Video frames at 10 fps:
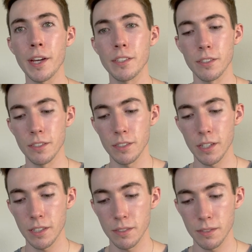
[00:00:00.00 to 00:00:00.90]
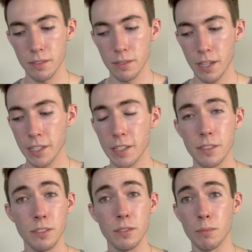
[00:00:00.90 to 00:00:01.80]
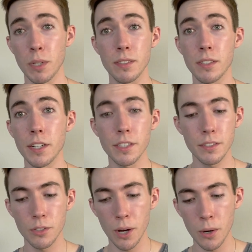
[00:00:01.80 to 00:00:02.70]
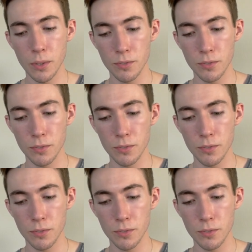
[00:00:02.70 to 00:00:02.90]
as I guess my studies go,